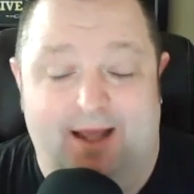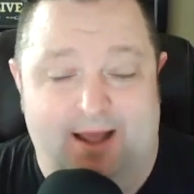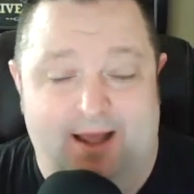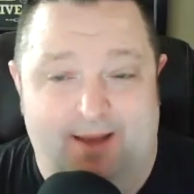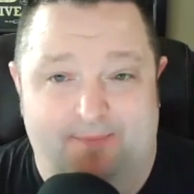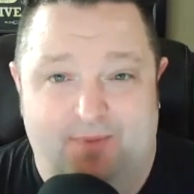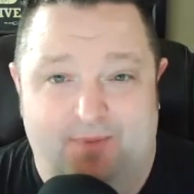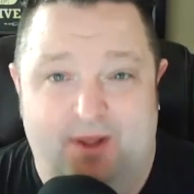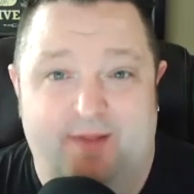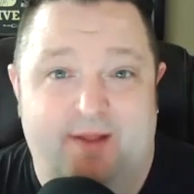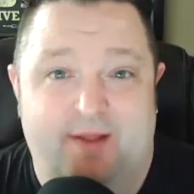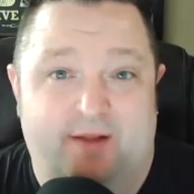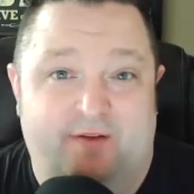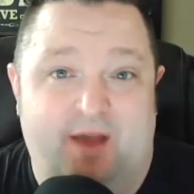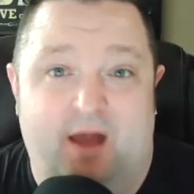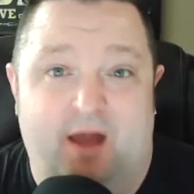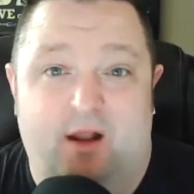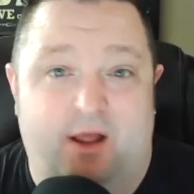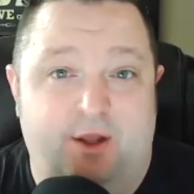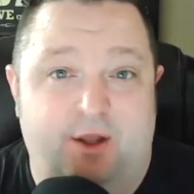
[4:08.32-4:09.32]
And that's
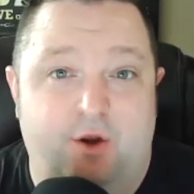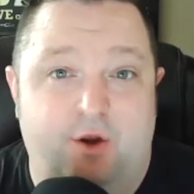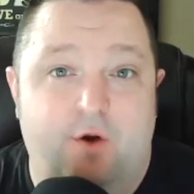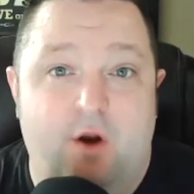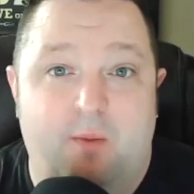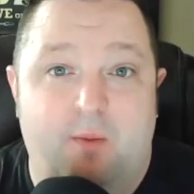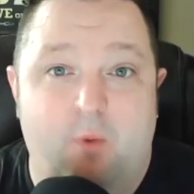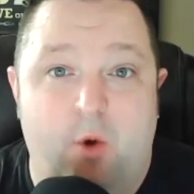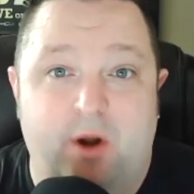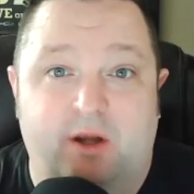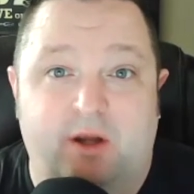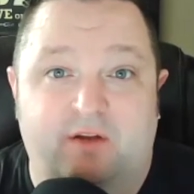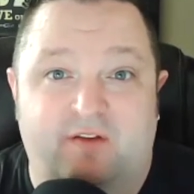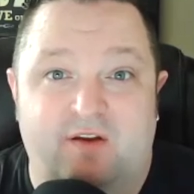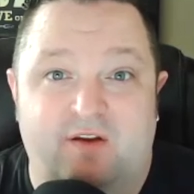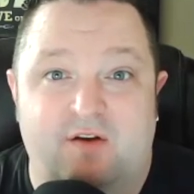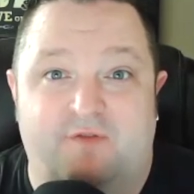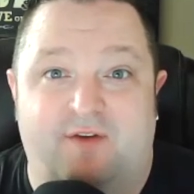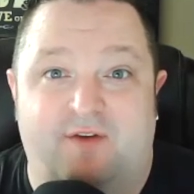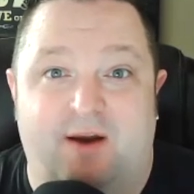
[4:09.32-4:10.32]
kind of like your number one
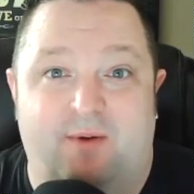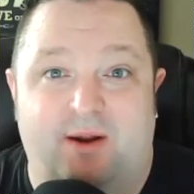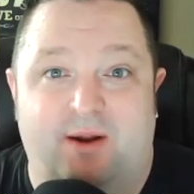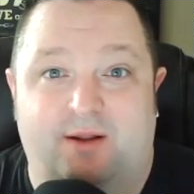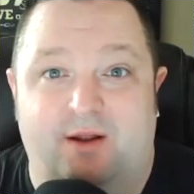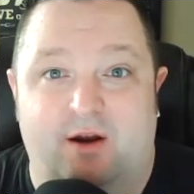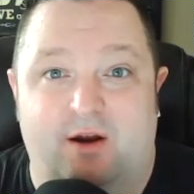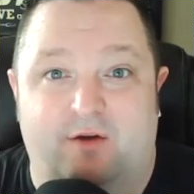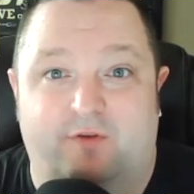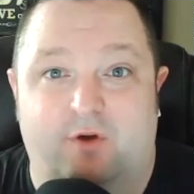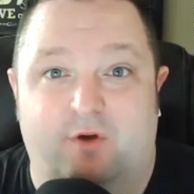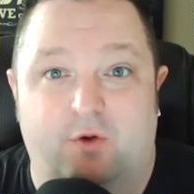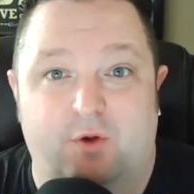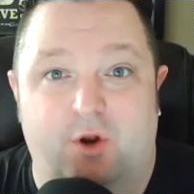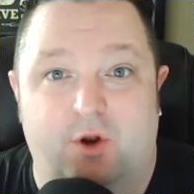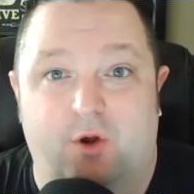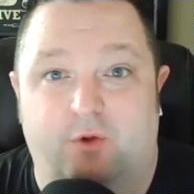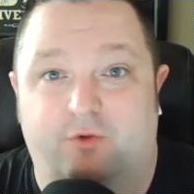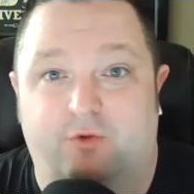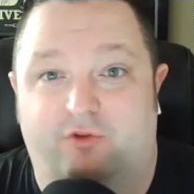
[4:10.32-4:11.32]
contender fight right there. Yeah. So, you
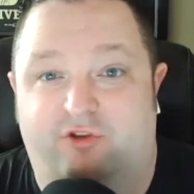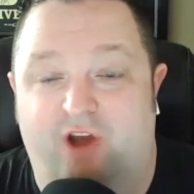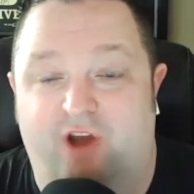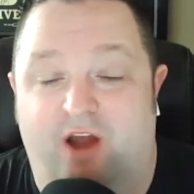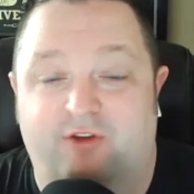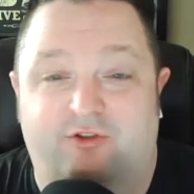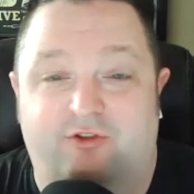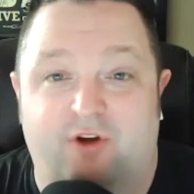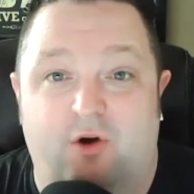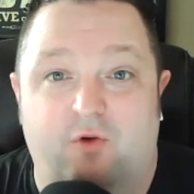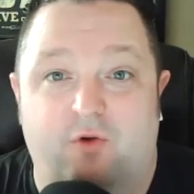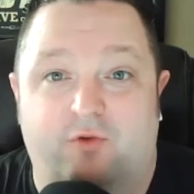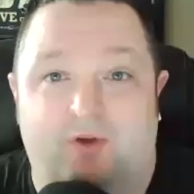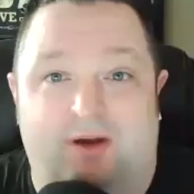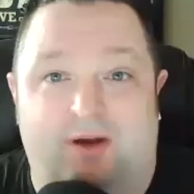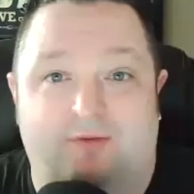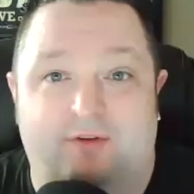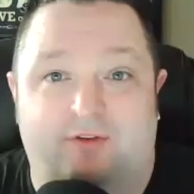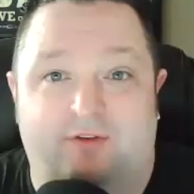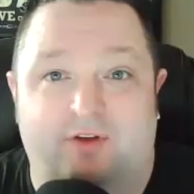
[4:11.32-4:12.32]
know, John Jones
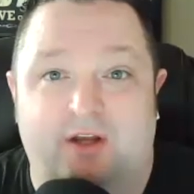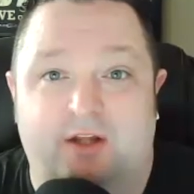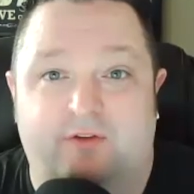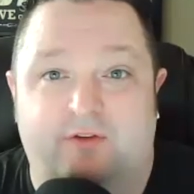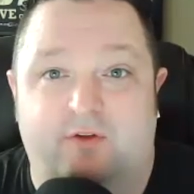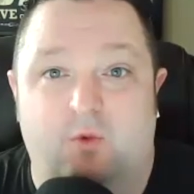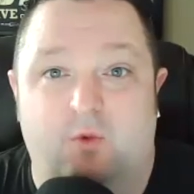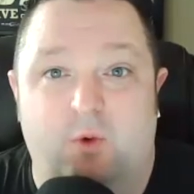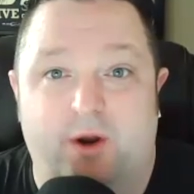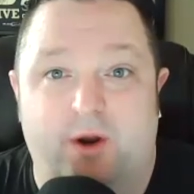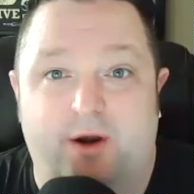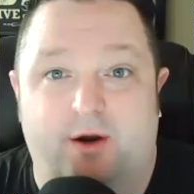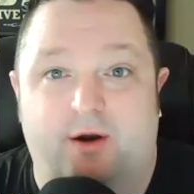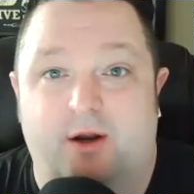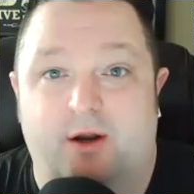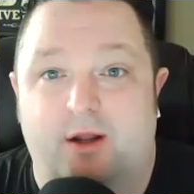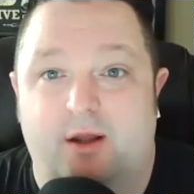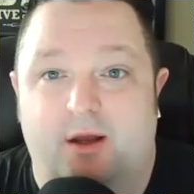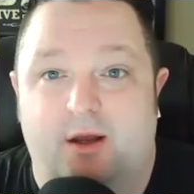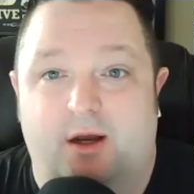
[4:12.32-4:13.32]
obviously gets the winner
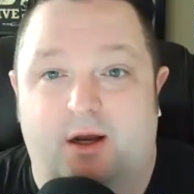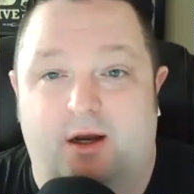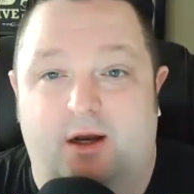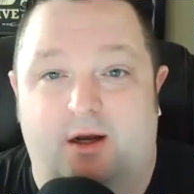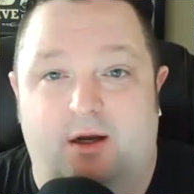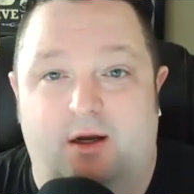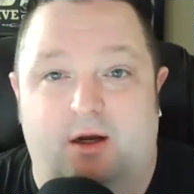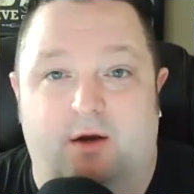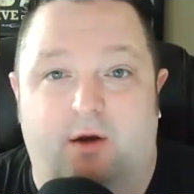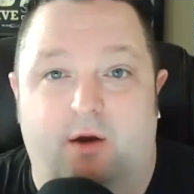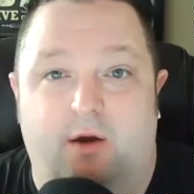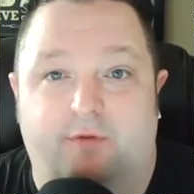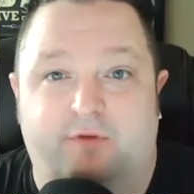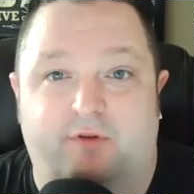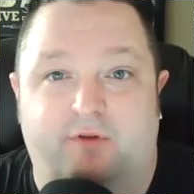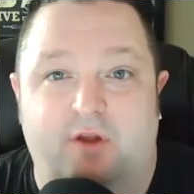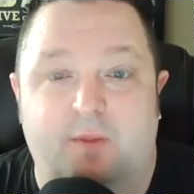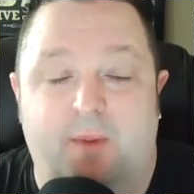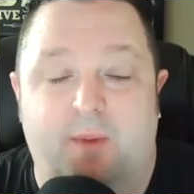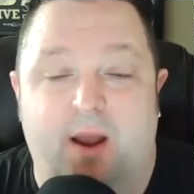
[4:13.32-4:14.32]
of
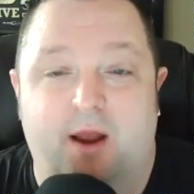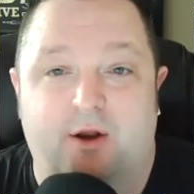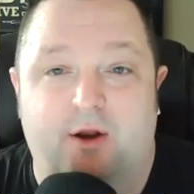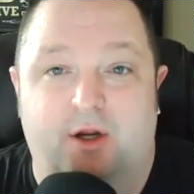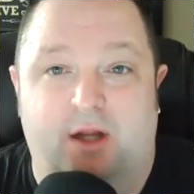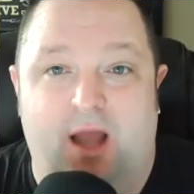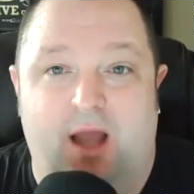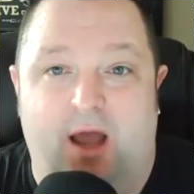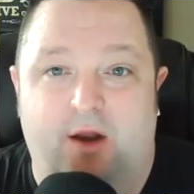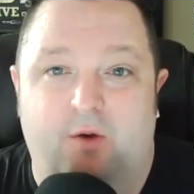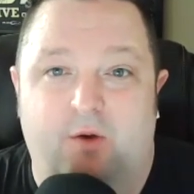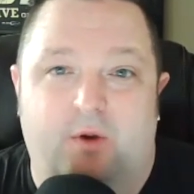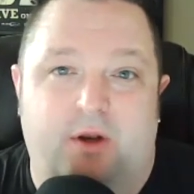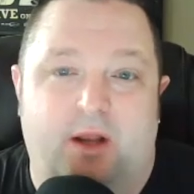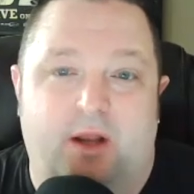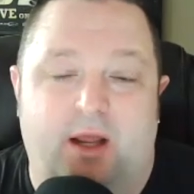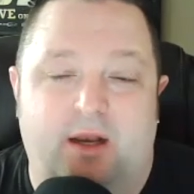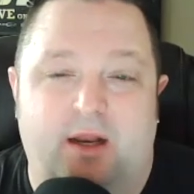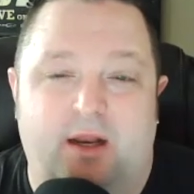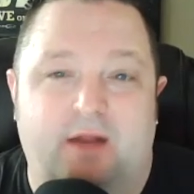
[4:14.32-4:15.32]
Stipe and Ngannou,
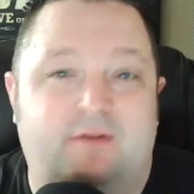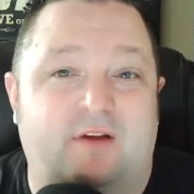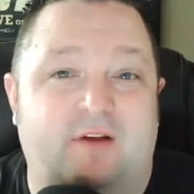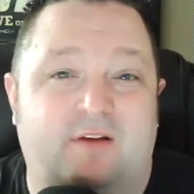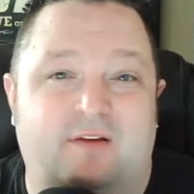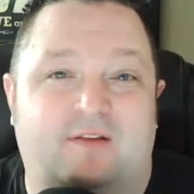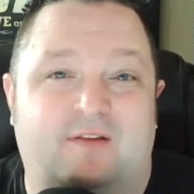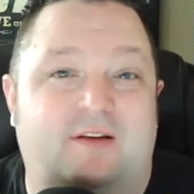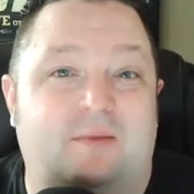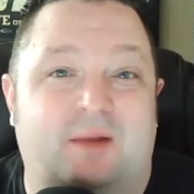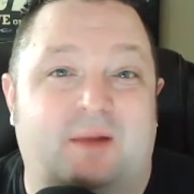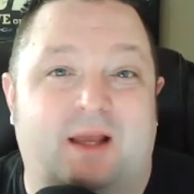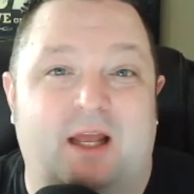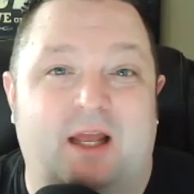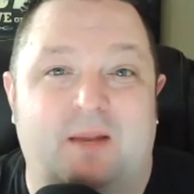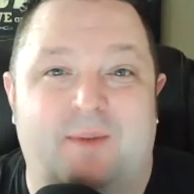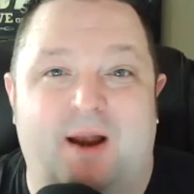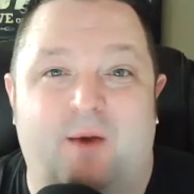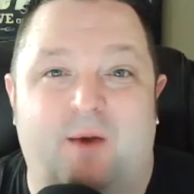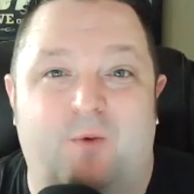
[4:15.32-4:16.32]
and it doesn't seem like
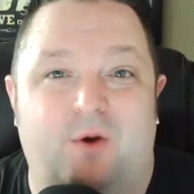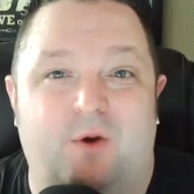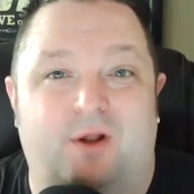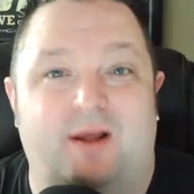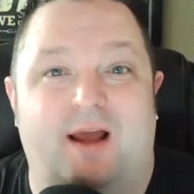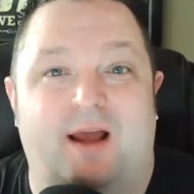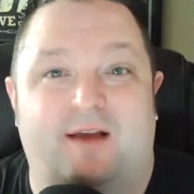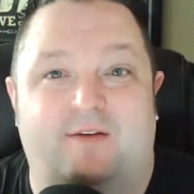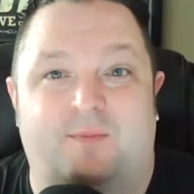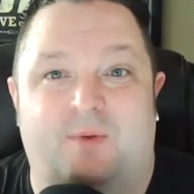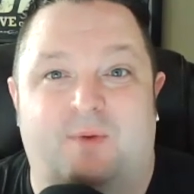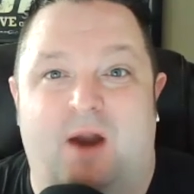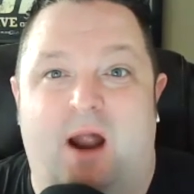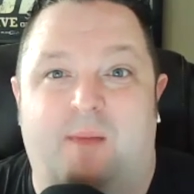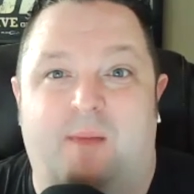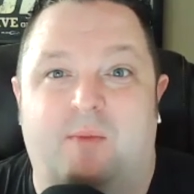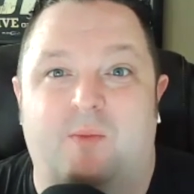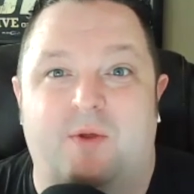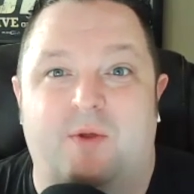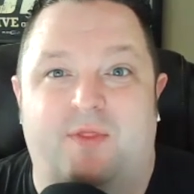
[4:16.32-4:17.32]
anybody really has a
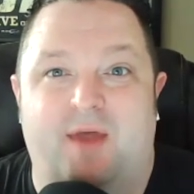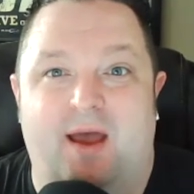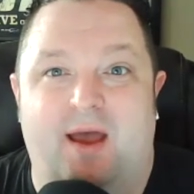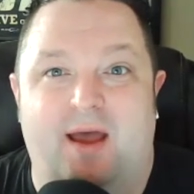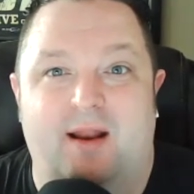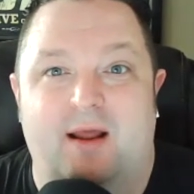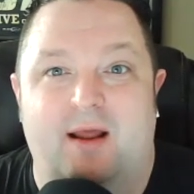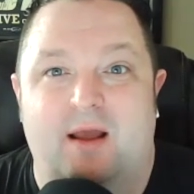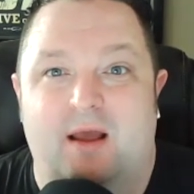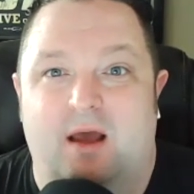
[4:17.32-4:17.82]
problem with that.